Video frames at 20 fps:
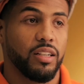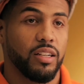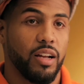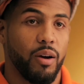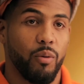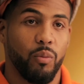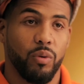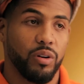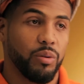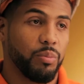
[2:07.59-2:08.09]
I
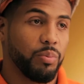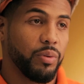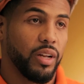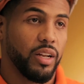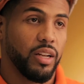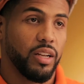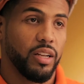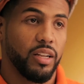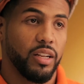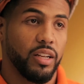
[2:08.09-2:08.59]
wanted to
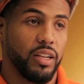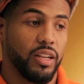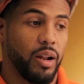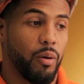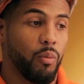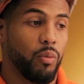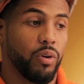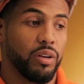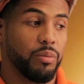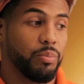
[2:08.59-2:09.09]
play, you know, I
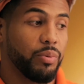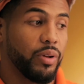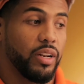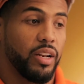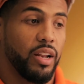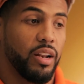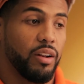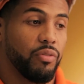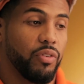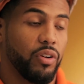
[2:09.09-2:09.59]
wanted to play in
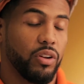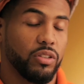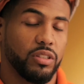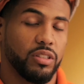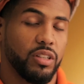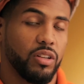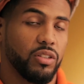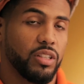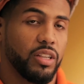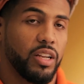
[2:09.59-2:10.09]
the N F L since
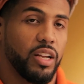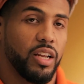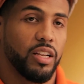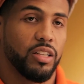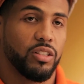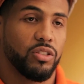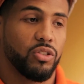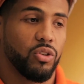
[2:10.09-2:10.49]
I was a kid.